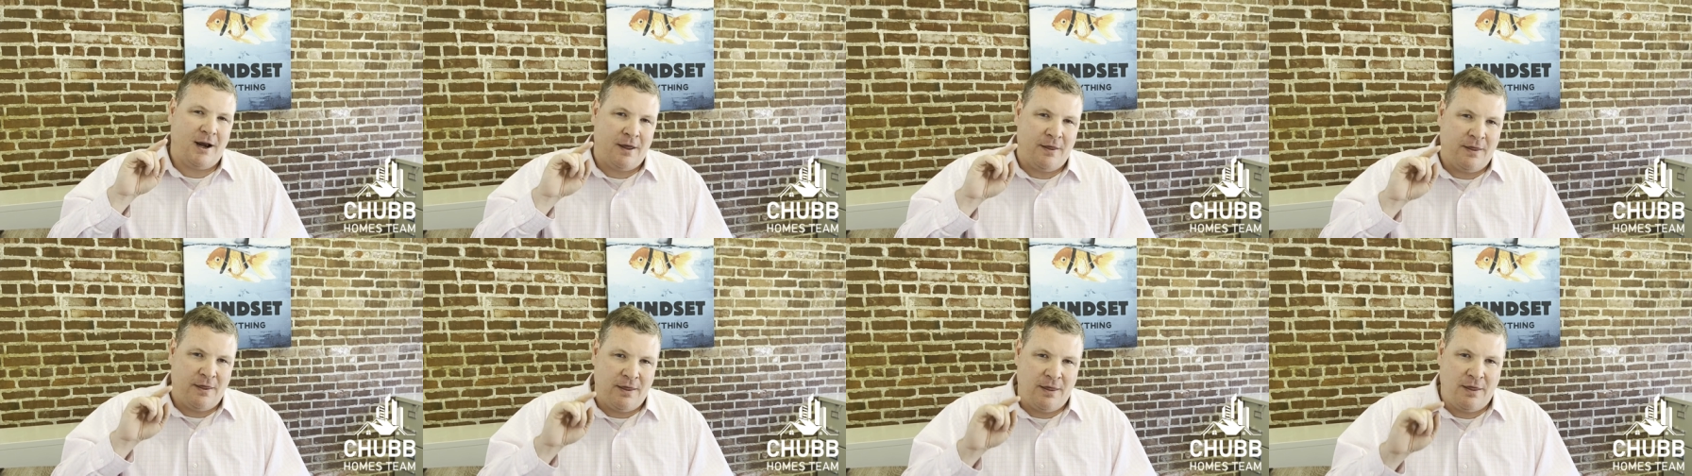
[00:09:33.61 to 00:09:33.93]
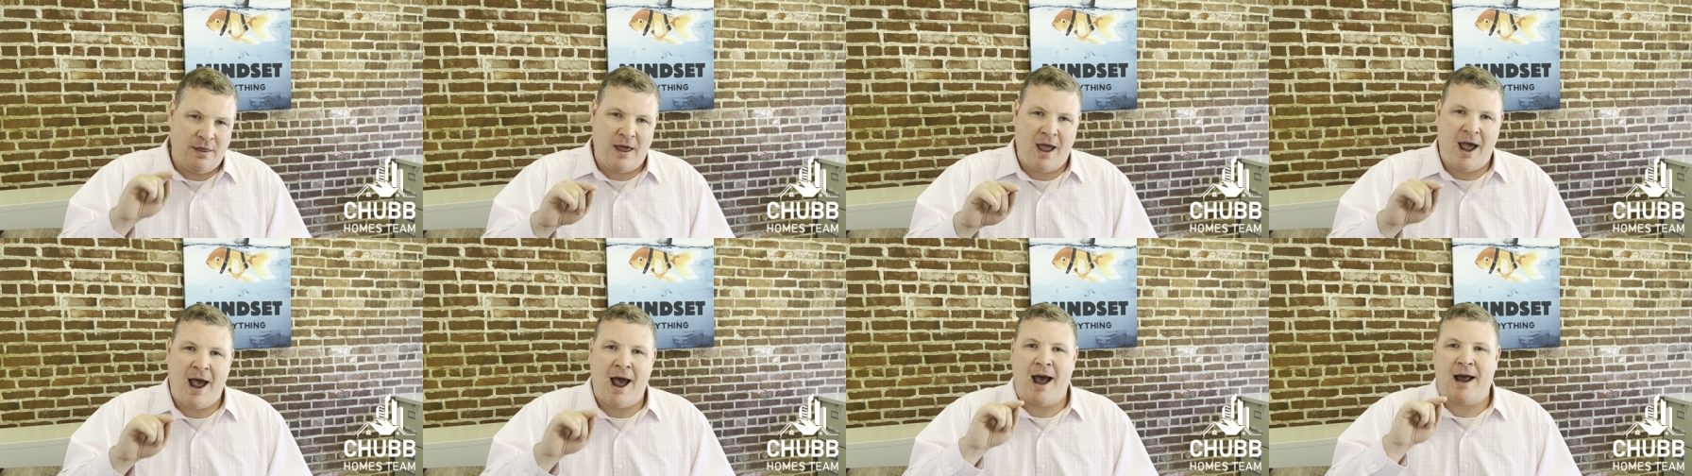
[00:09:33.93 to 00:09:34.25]

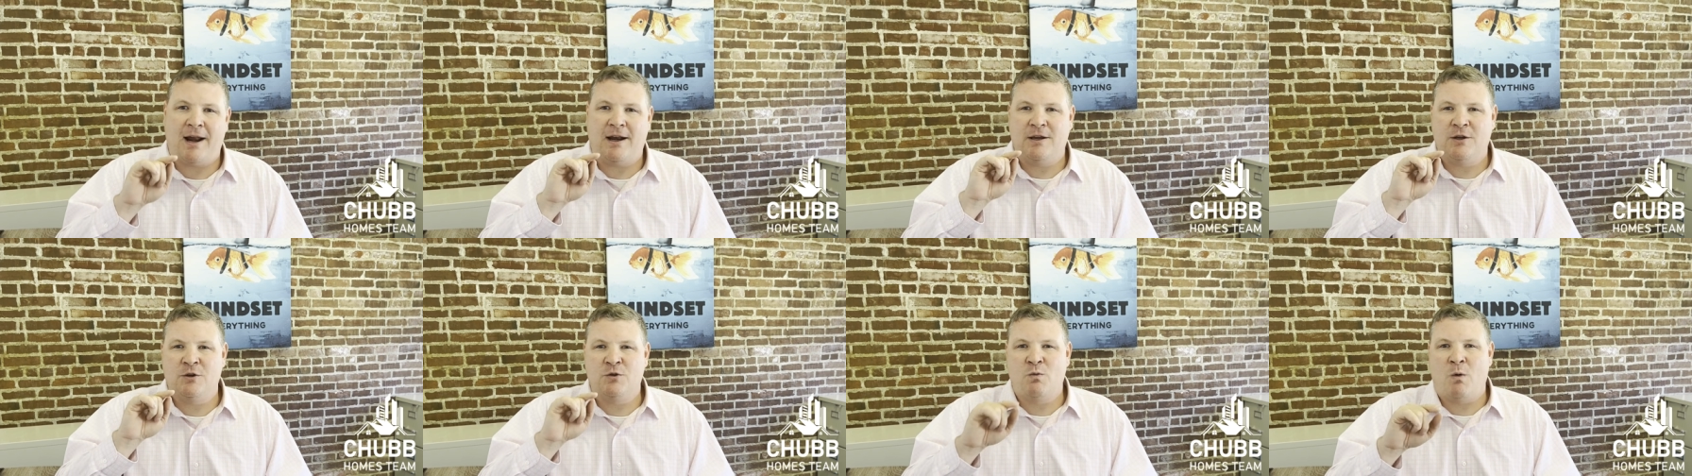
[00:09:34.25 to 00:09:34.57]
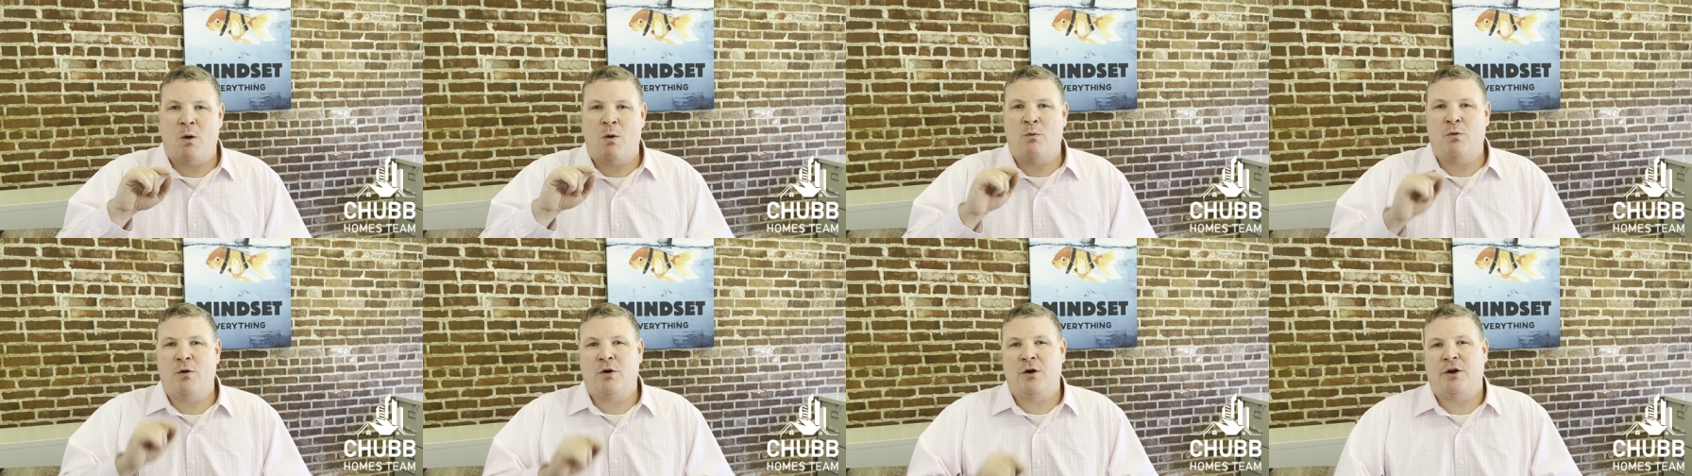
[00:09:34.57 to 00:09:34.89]
and that is
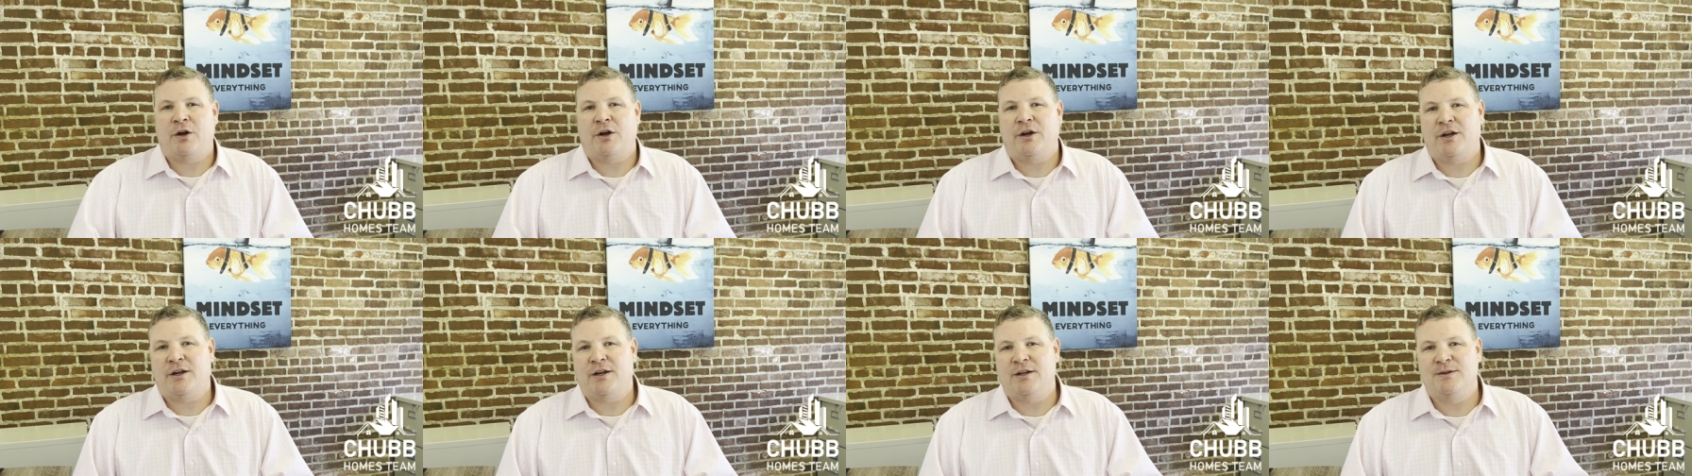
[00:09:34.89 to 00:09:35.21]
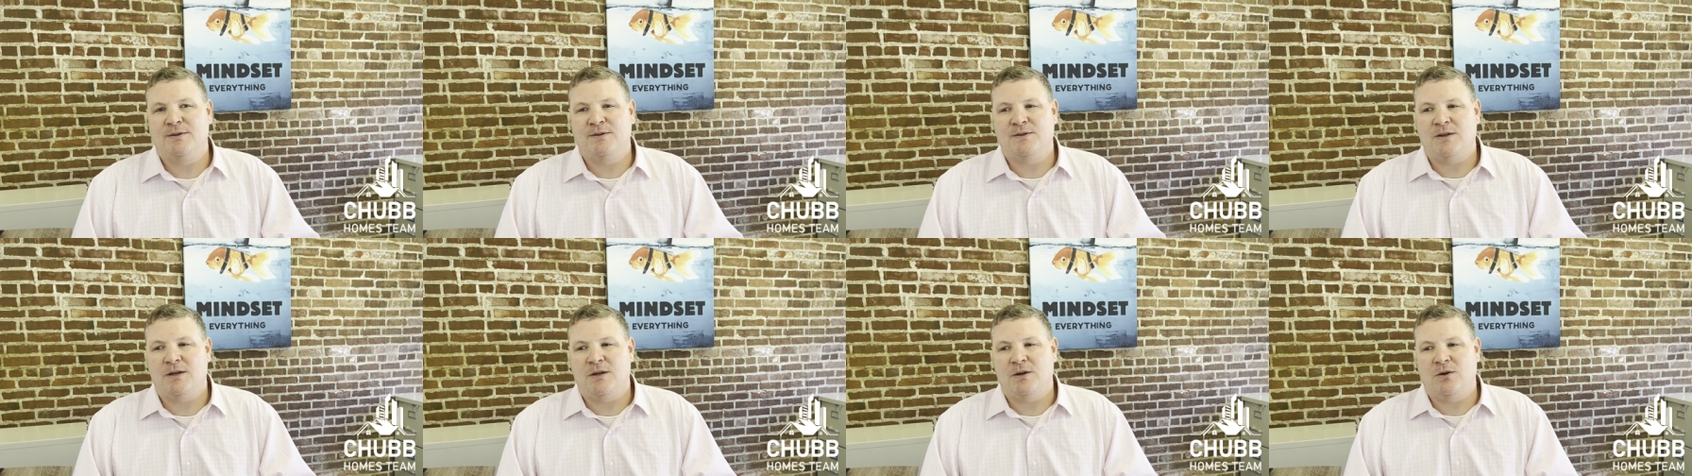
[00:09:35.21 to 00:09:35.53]
what we're going to
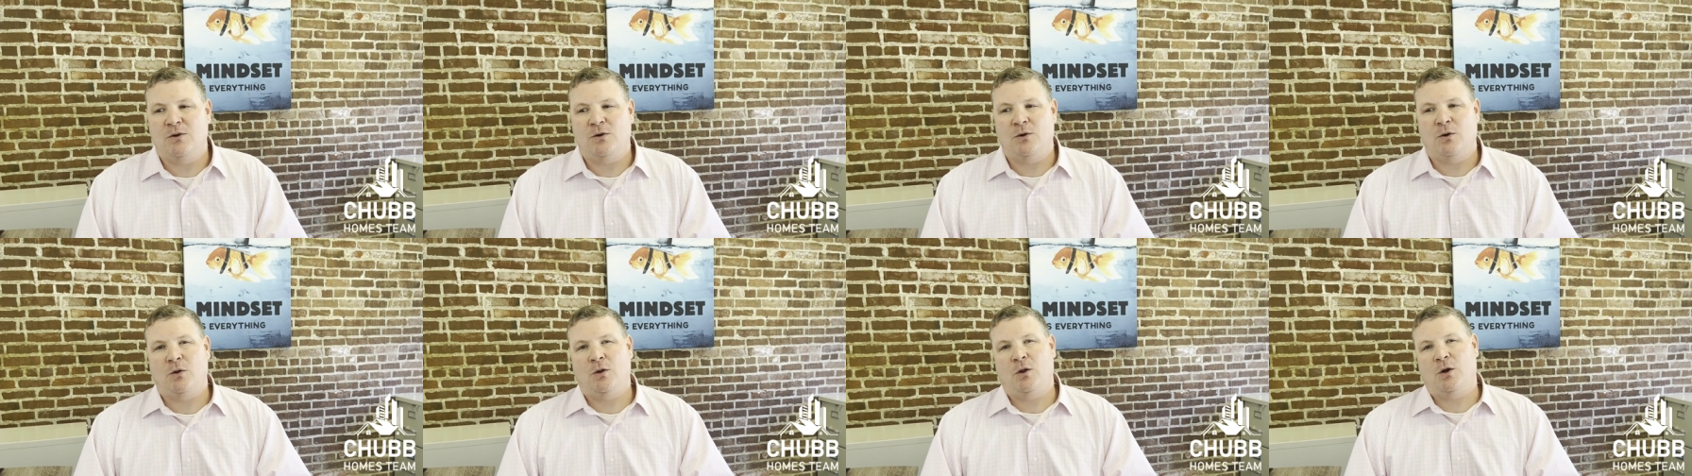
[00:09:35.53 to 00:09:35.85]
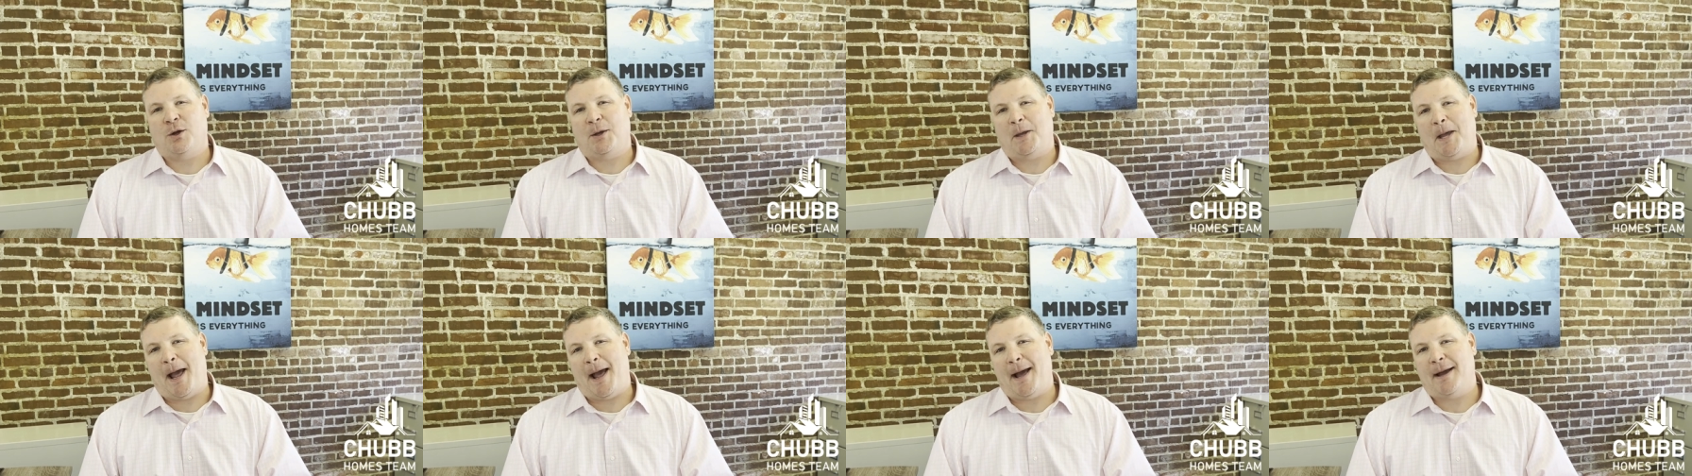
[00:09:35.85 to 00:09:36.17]
continue to
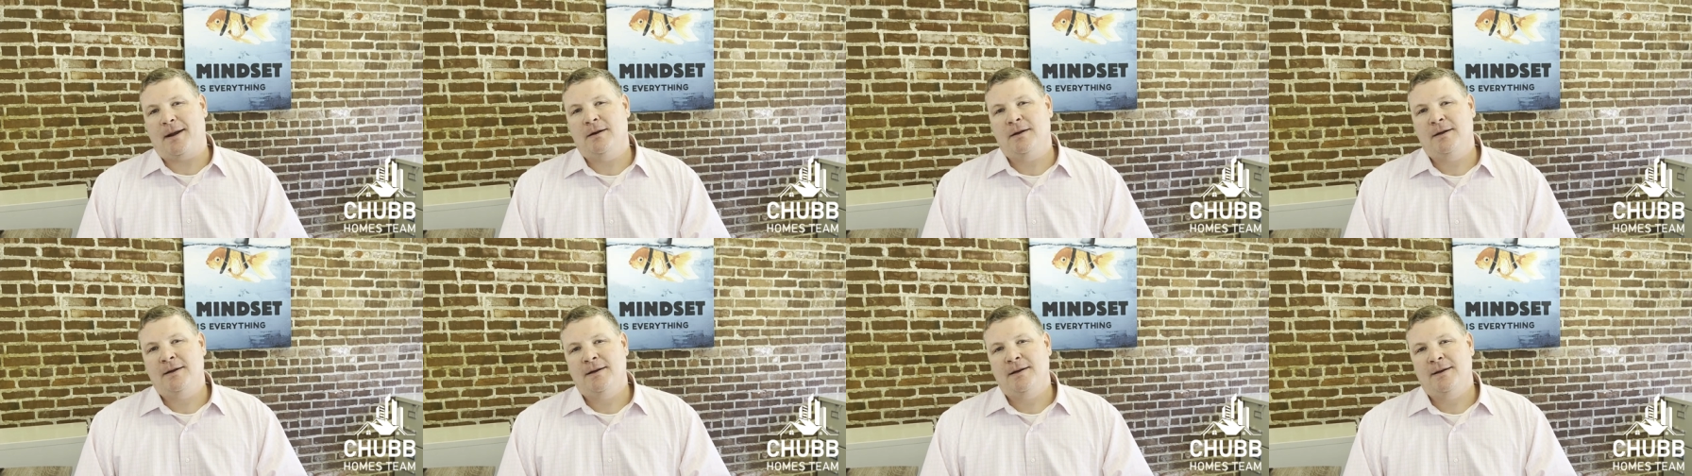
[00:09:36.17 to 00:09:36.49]
look at.